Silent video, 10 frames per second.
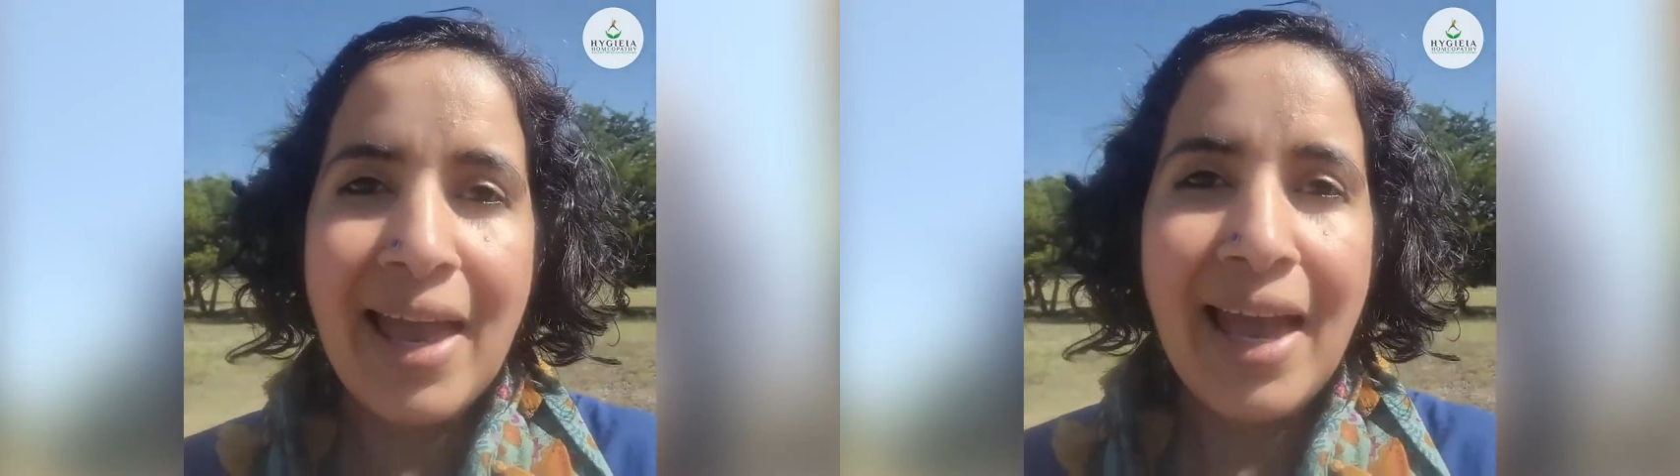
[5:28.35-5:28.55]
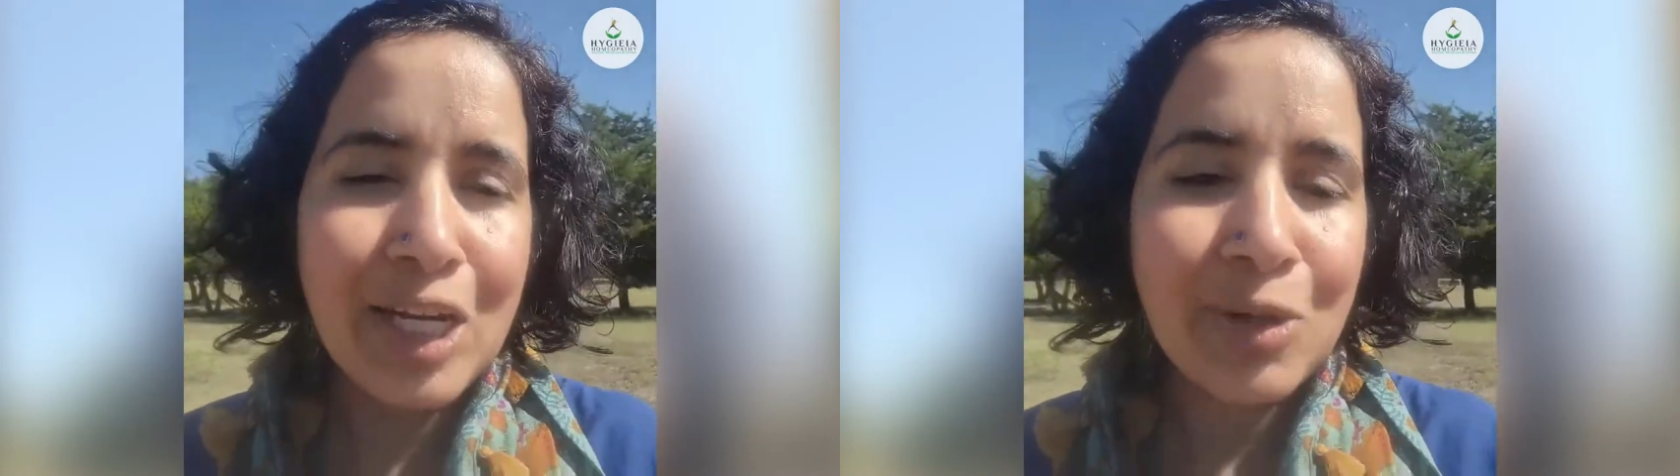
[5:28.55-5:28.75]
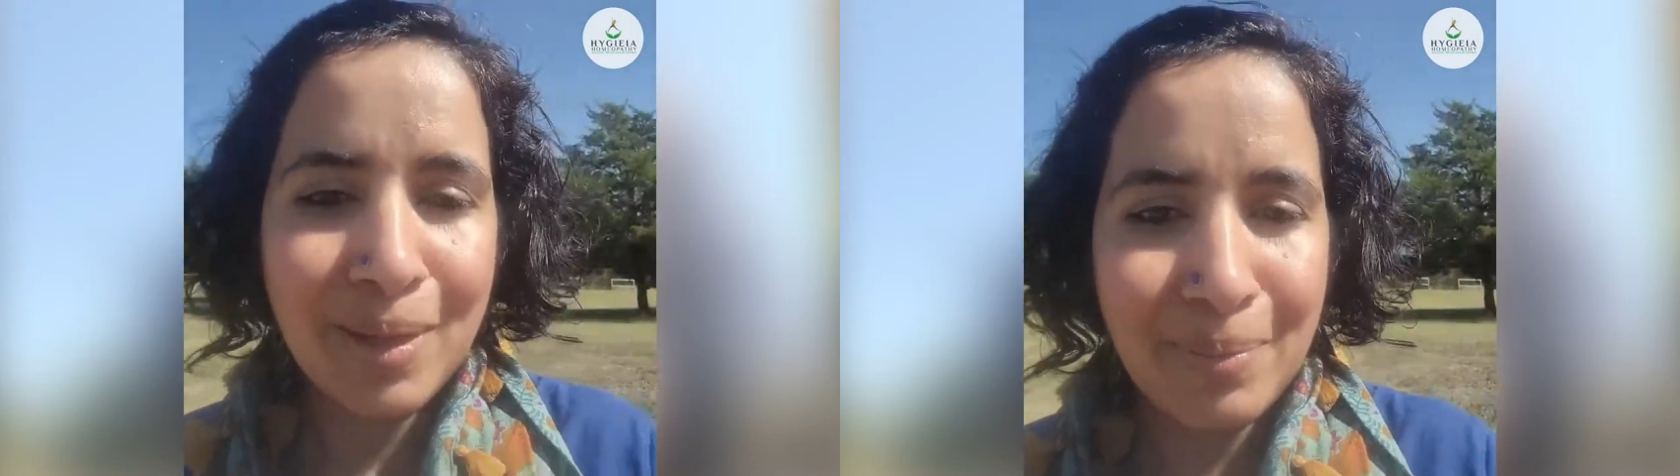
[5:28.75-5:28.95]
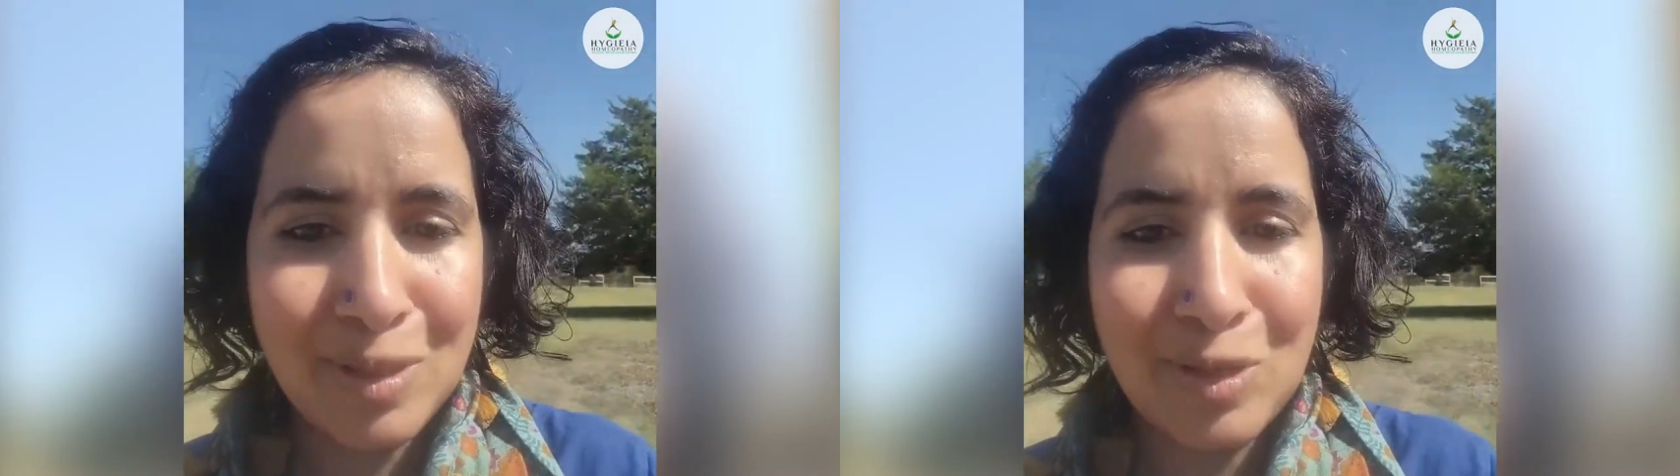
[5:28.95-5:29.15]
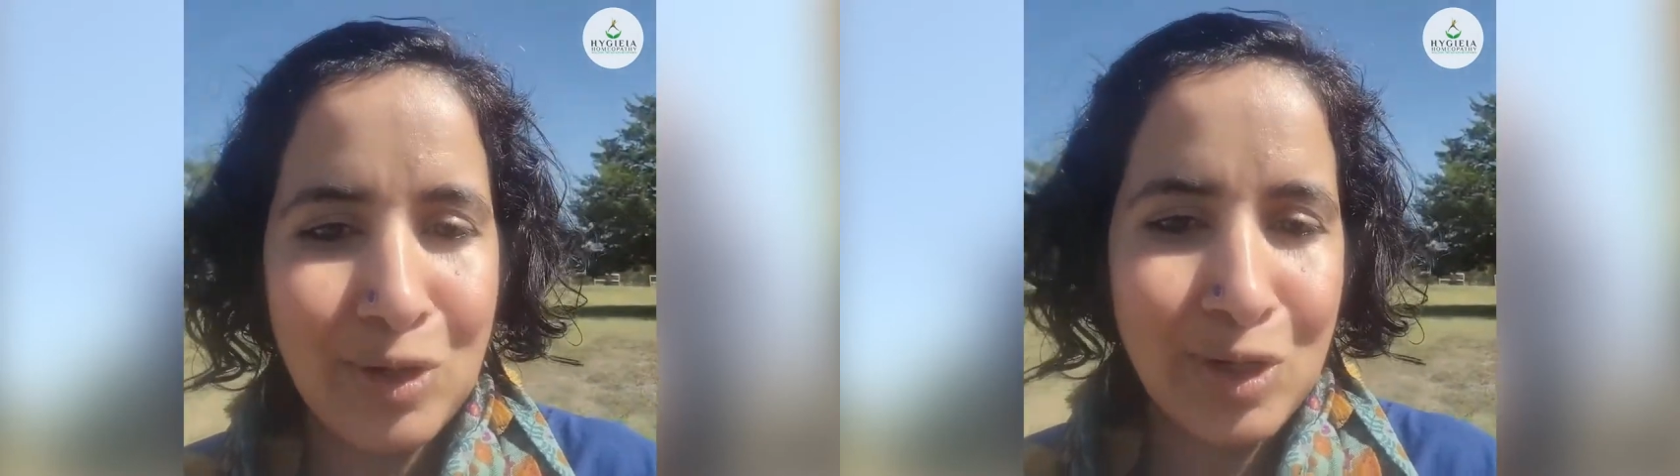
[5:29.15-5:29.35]
and to be able
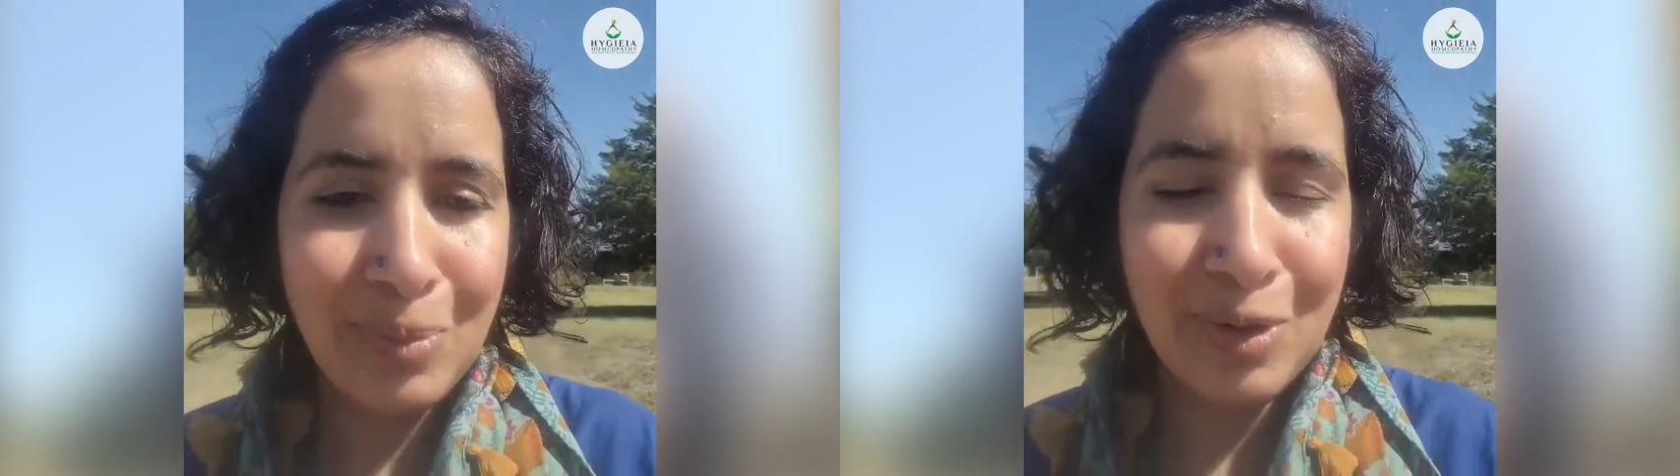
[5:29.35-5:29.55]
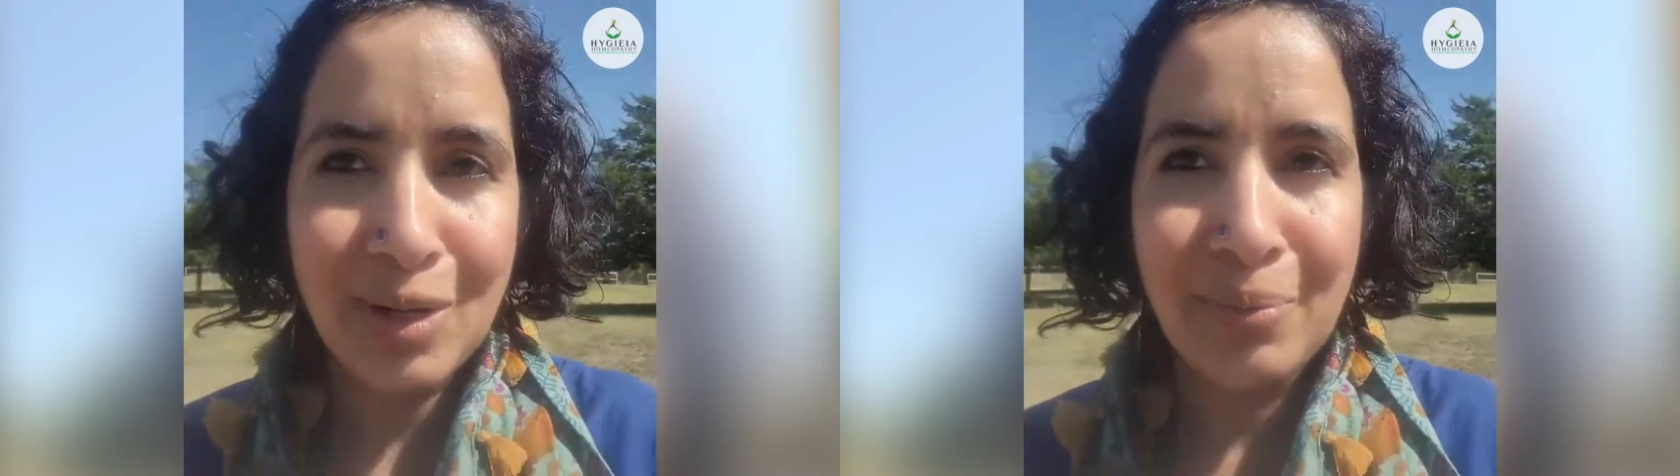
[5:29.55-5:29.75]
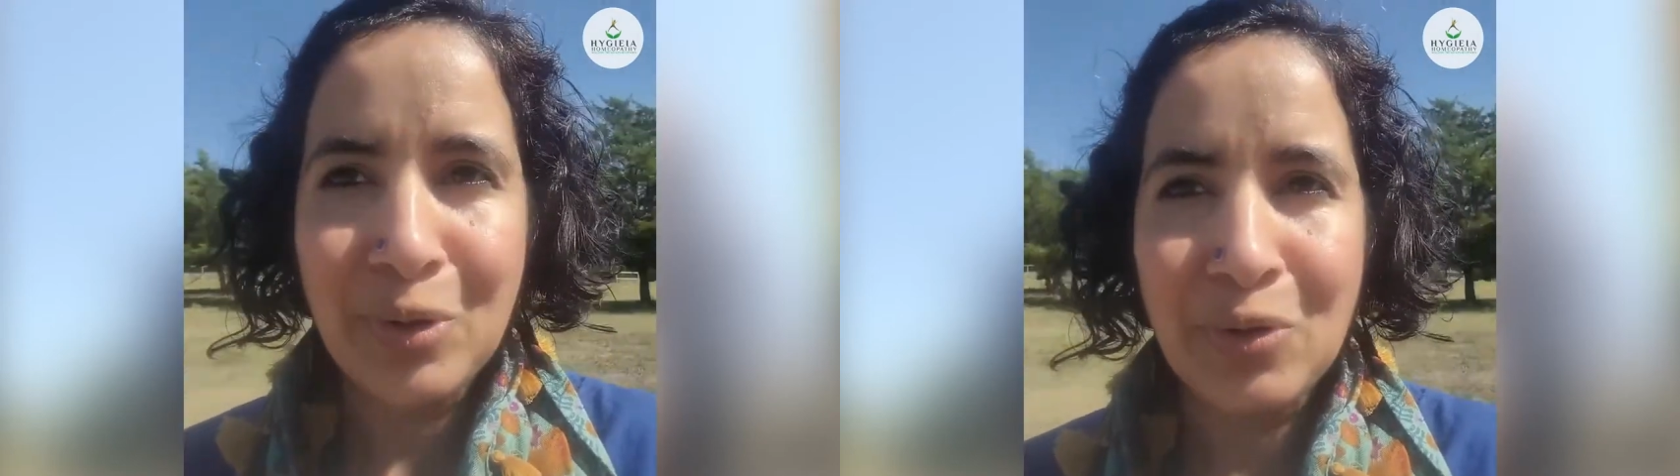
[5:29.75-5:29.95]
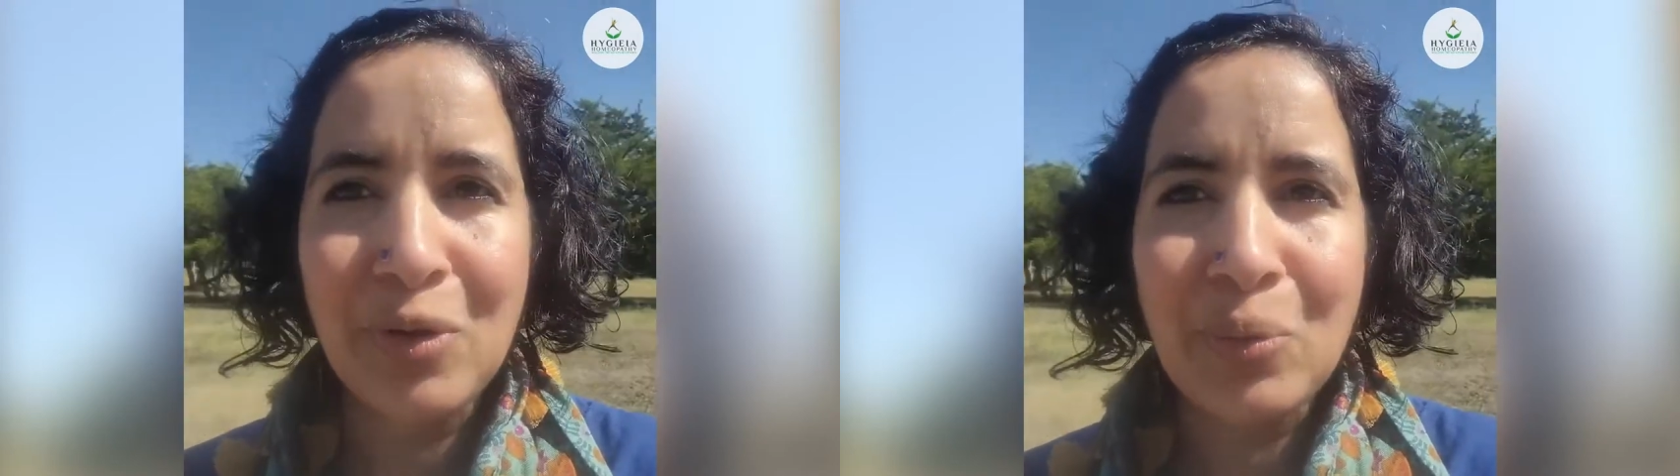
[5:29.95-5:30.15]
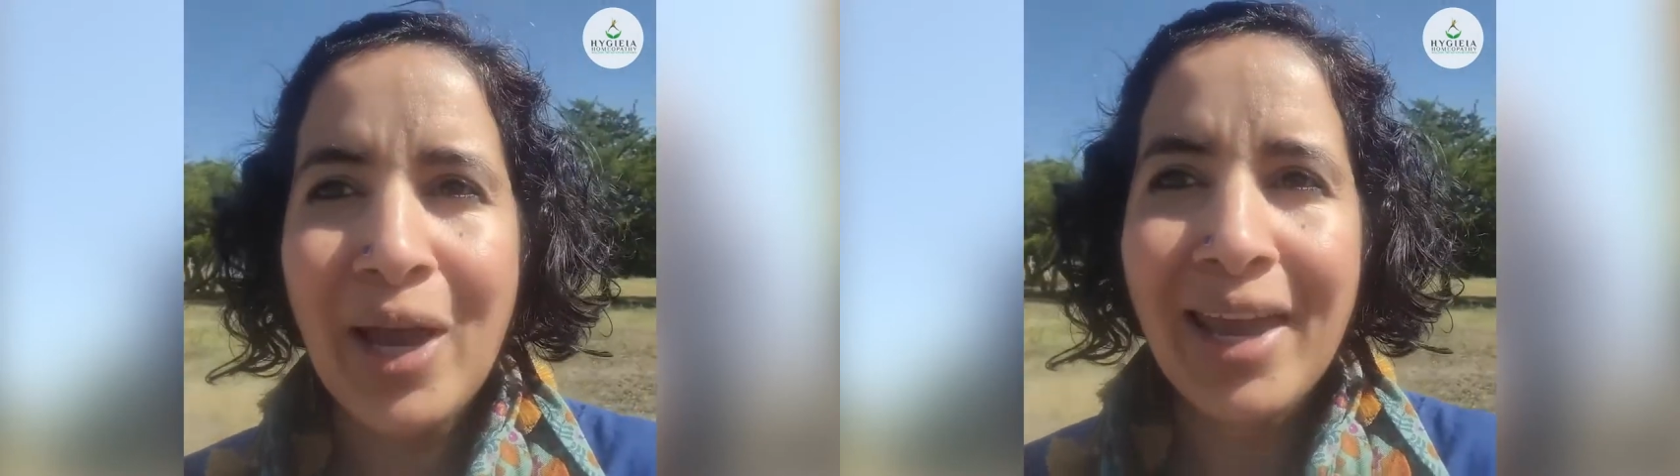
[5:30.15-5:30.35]
to contribute in a
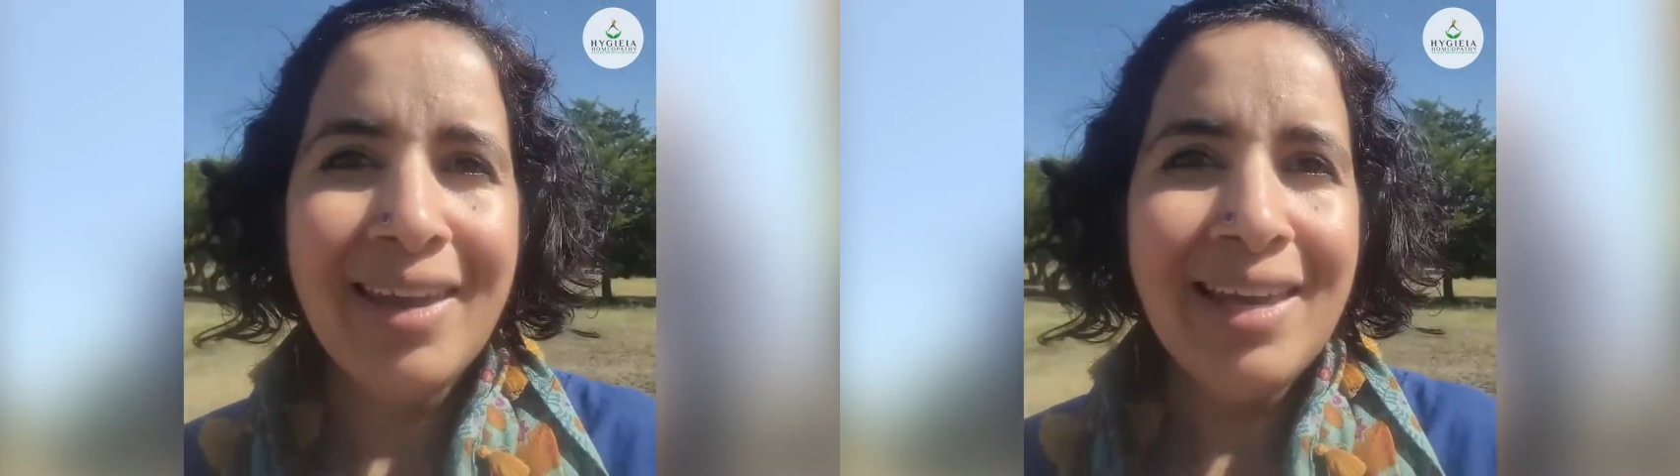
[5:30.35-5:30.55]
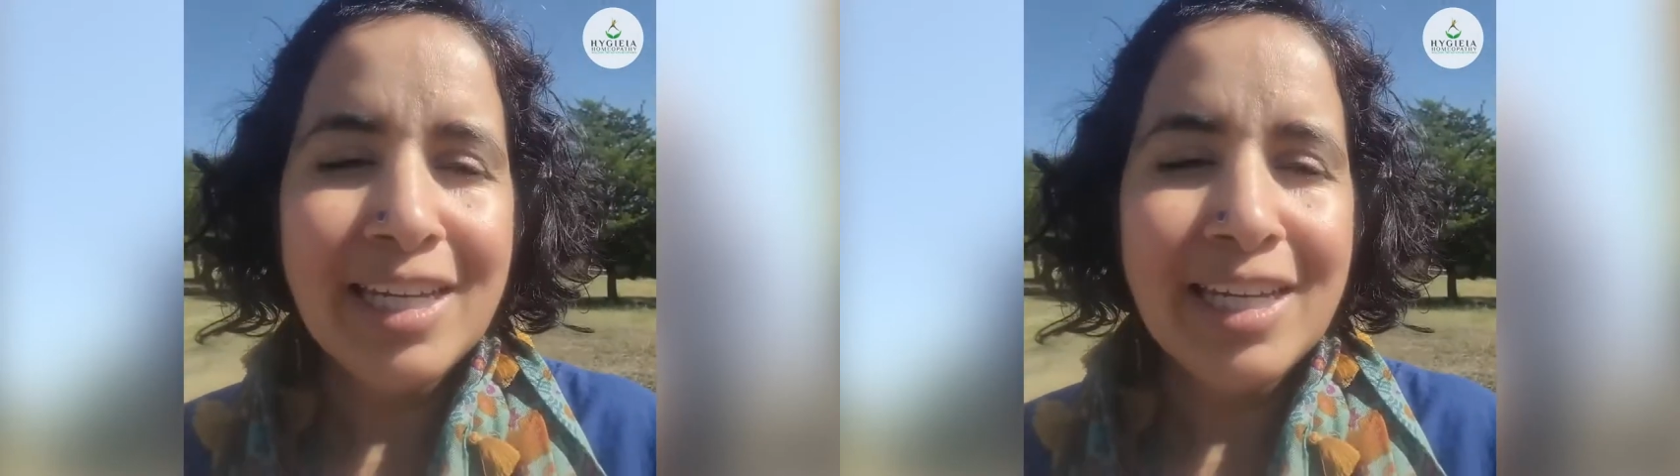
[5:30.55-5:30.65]
beautiful way.